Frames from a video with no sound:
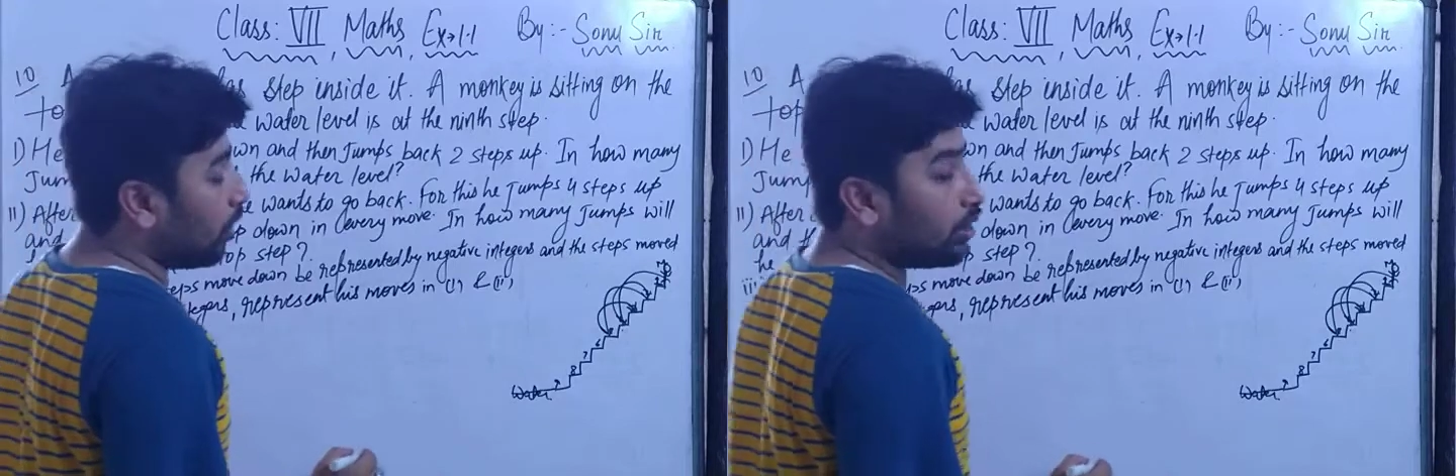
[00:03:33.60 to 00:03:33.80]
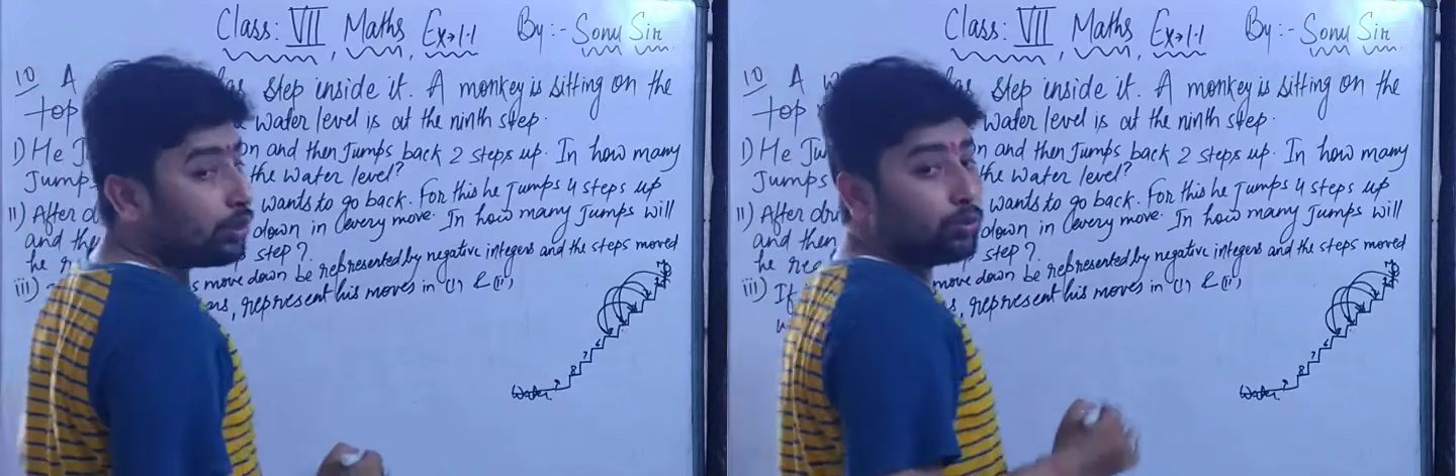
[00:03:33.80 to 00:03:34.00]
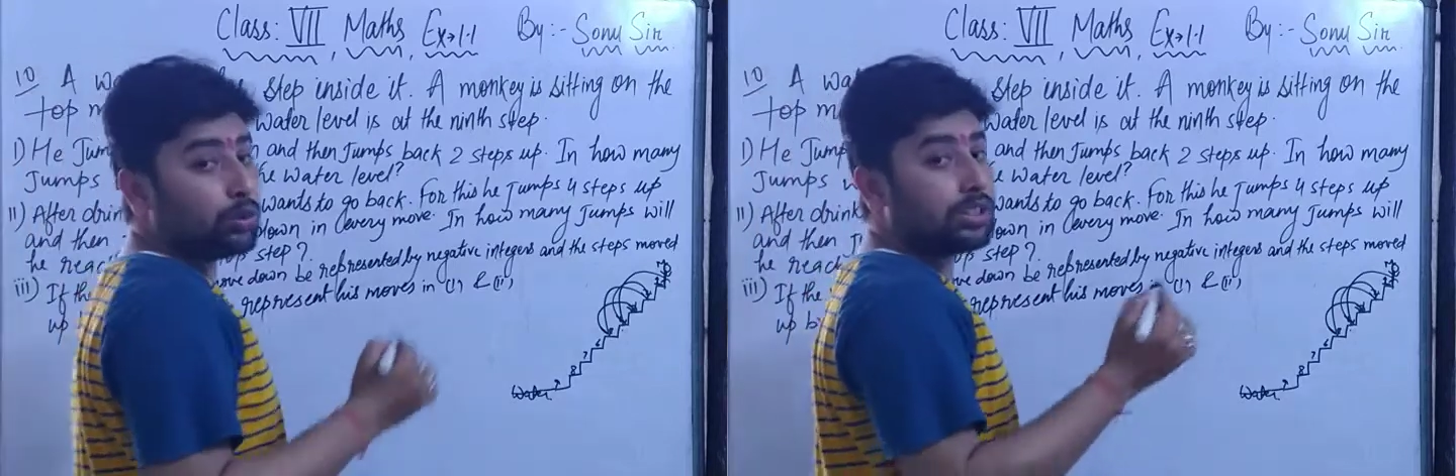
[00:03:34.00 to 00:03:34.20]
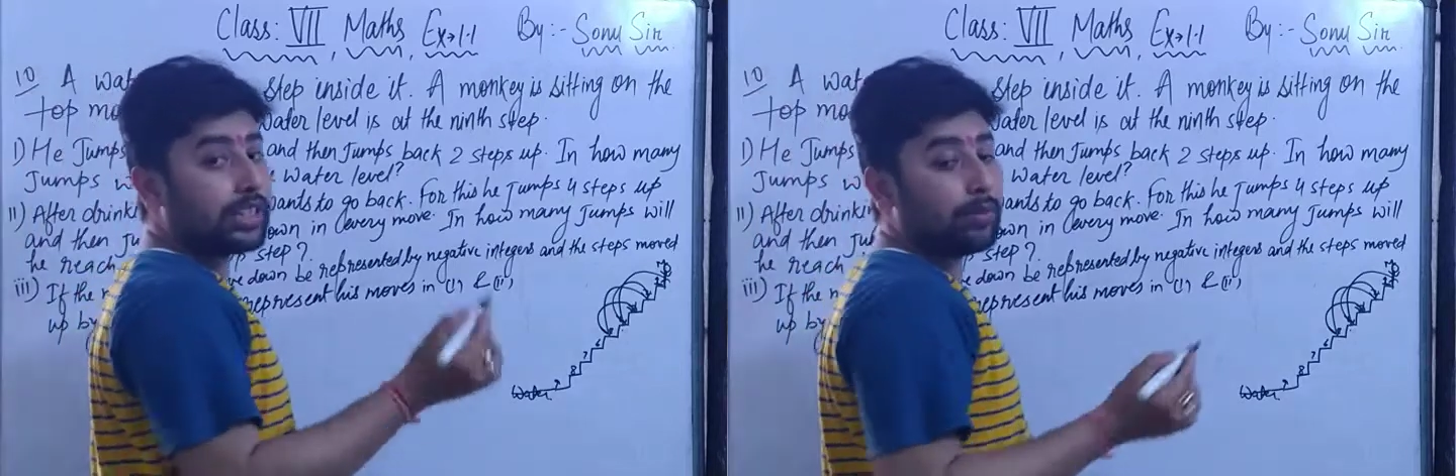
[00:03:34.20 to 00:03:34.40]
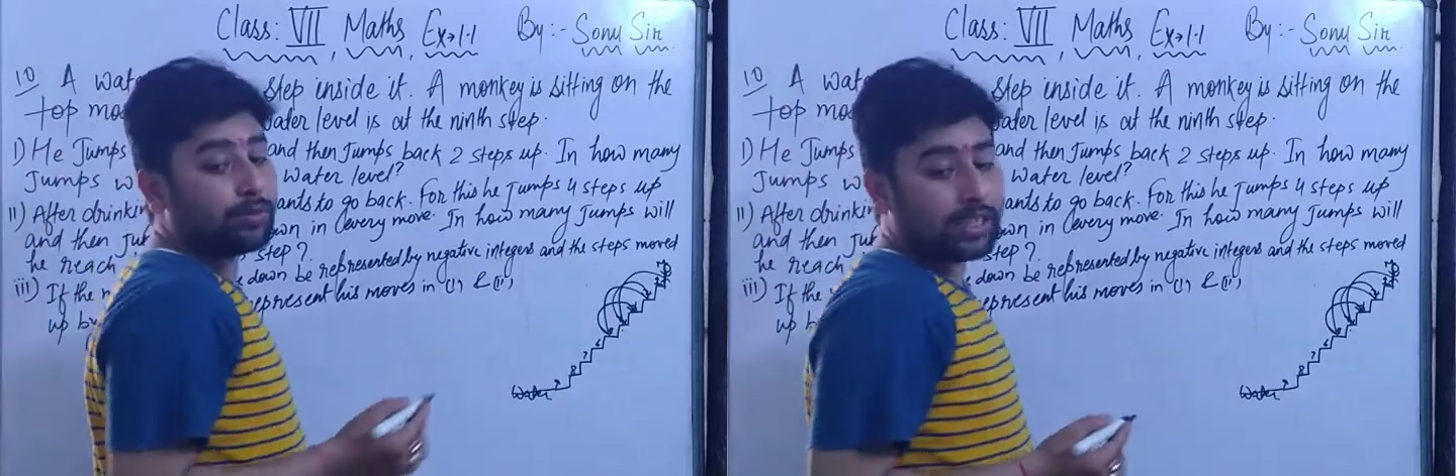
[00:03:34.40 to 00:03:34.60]
gone 2
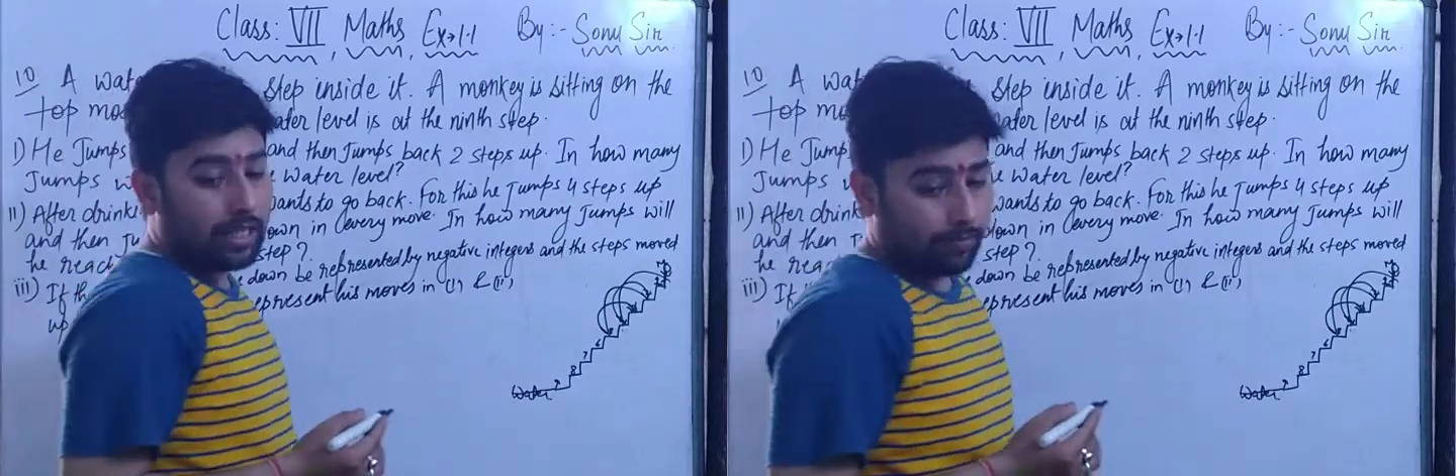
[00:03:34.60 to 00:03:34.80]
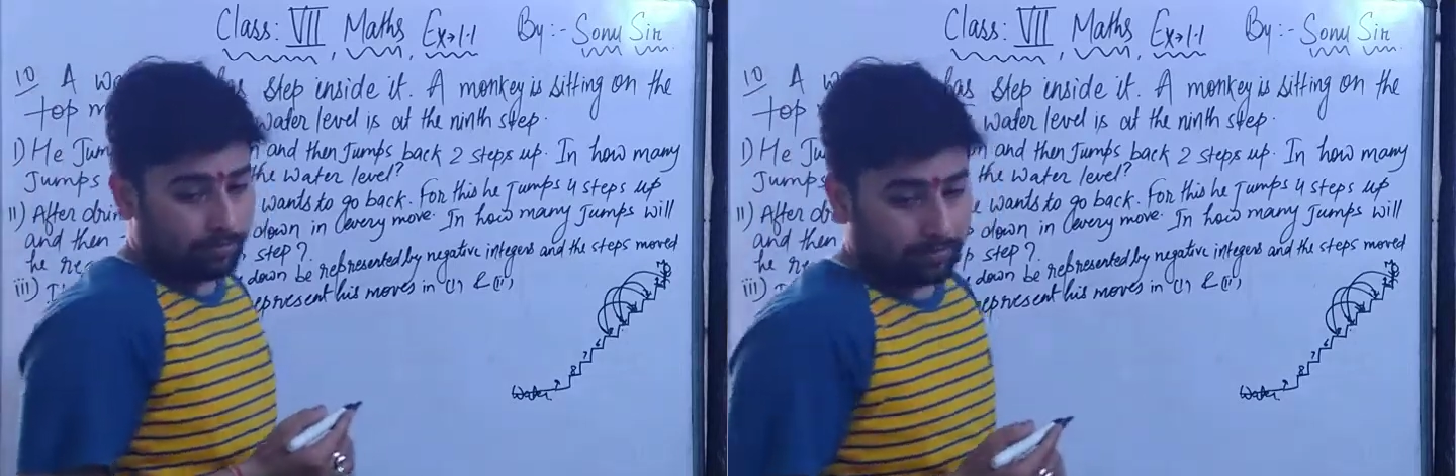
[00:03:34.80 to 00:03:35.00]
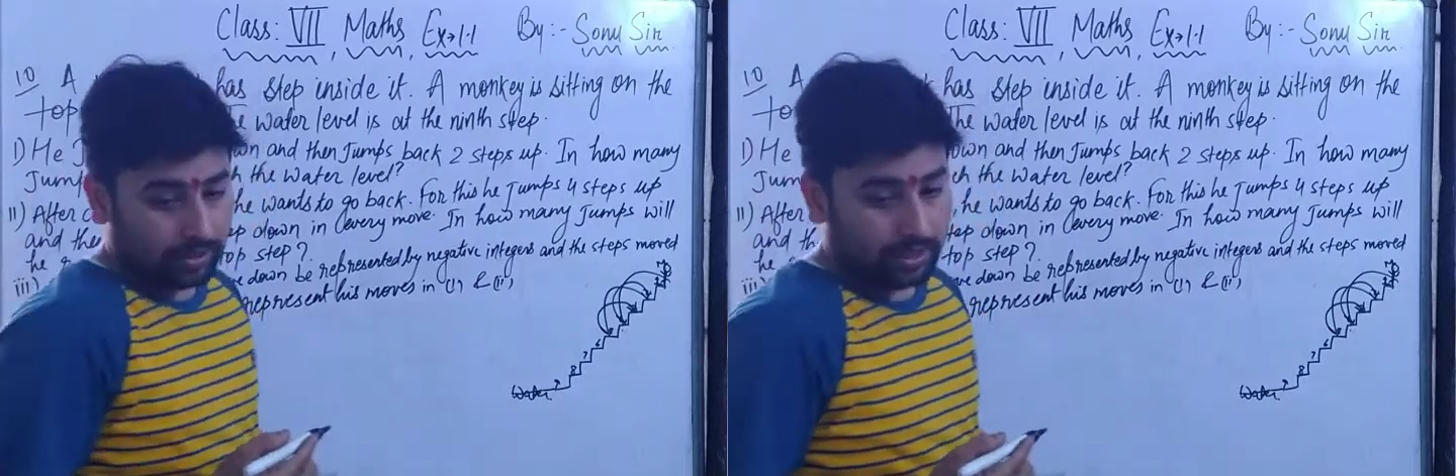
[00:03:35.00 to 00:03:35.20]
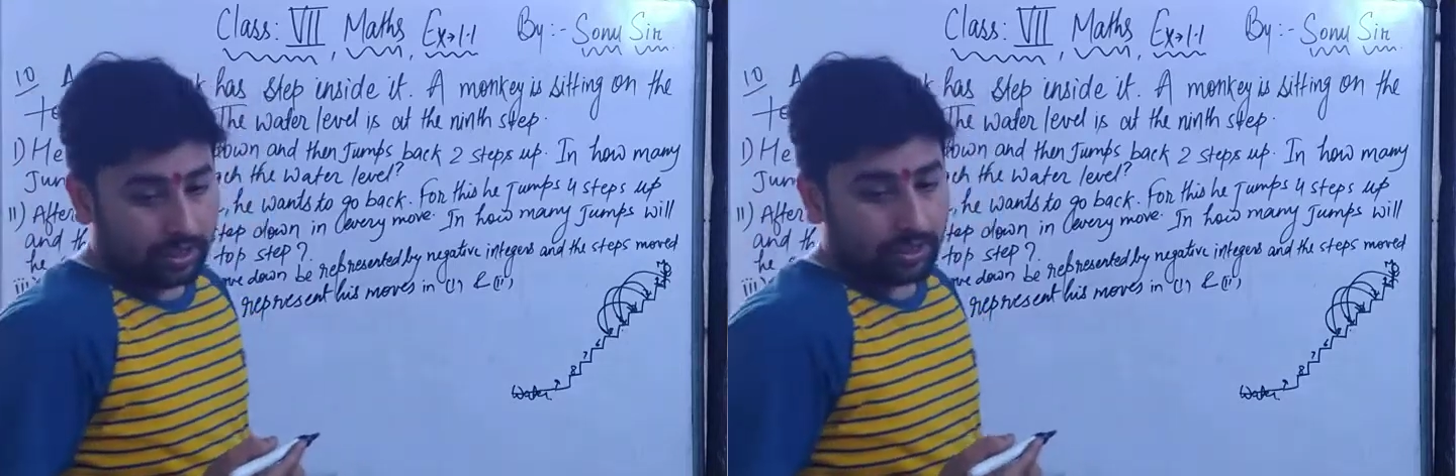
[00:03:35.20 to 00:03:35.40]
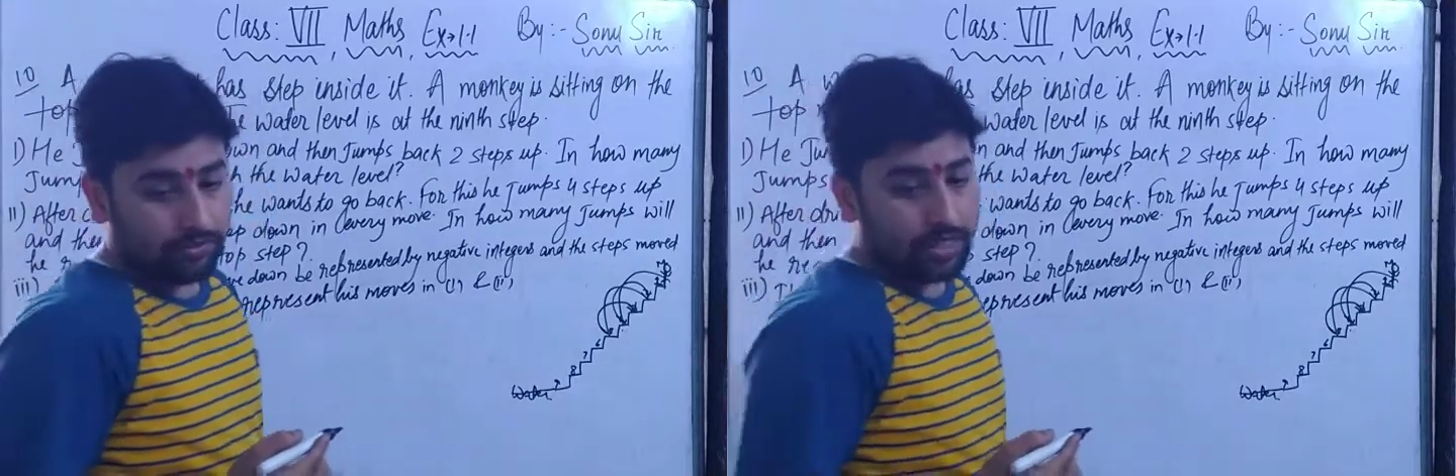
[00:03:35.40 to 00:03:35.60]
steps up.
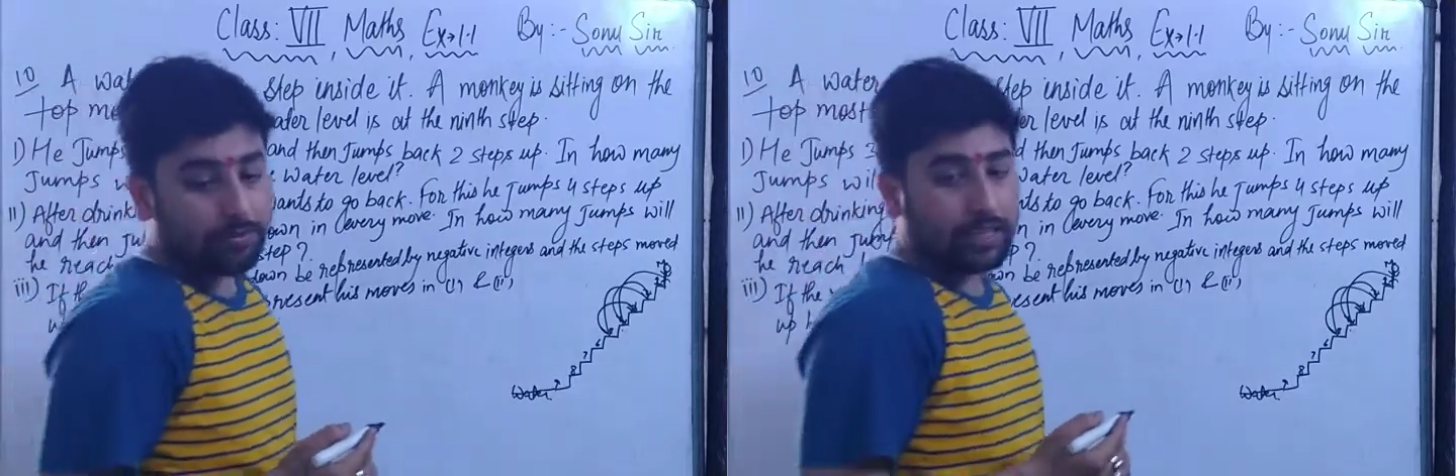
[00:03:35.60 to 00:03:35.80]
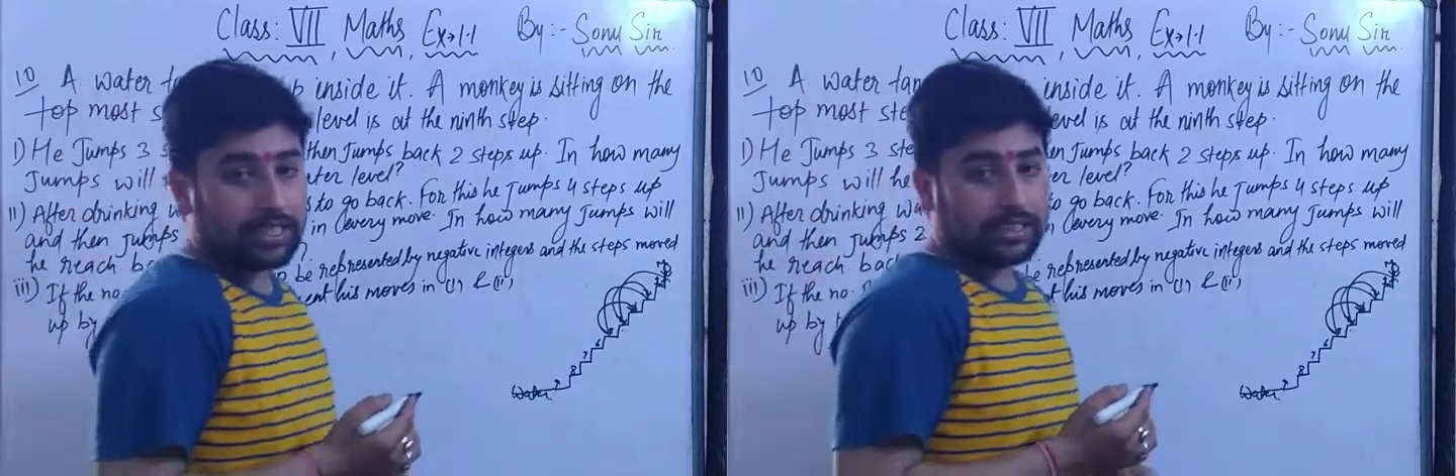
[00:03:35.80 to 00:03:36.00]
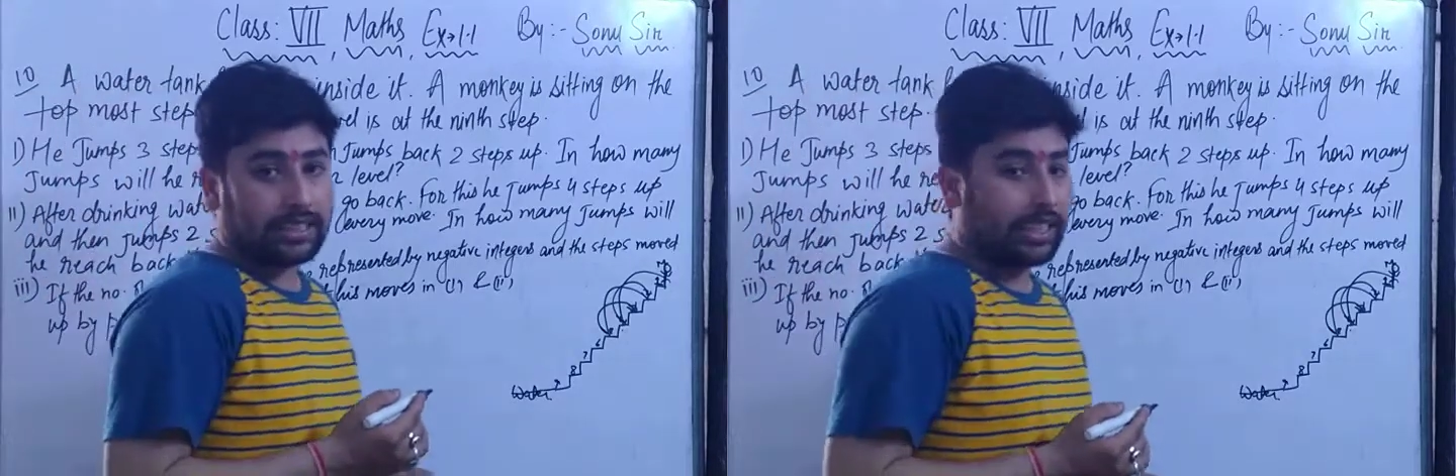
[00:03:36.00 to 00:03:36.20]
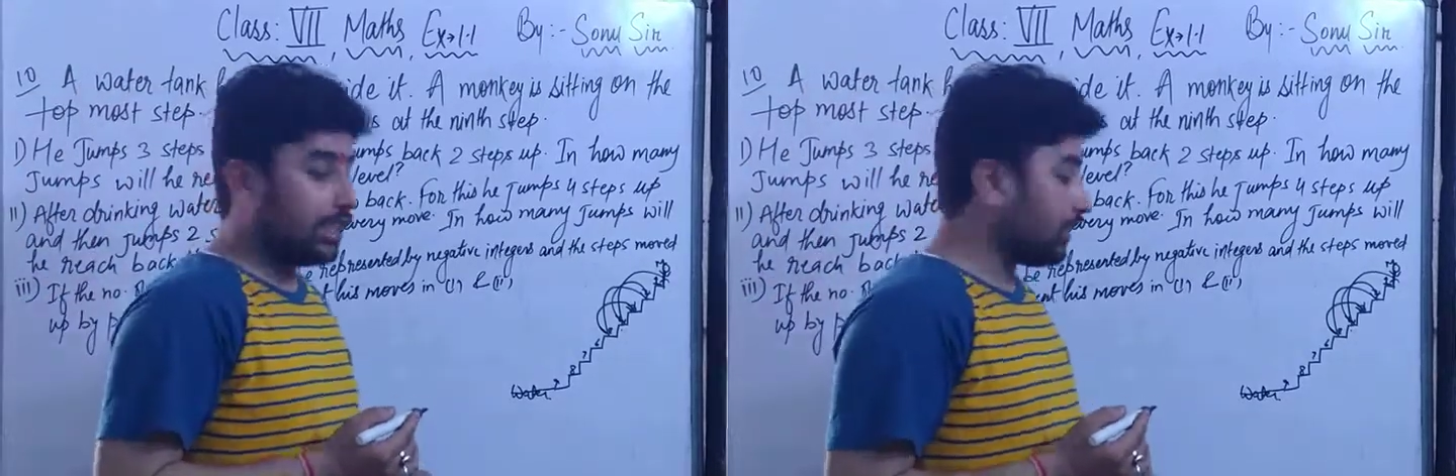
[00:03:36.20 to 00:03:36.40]
1 plus 3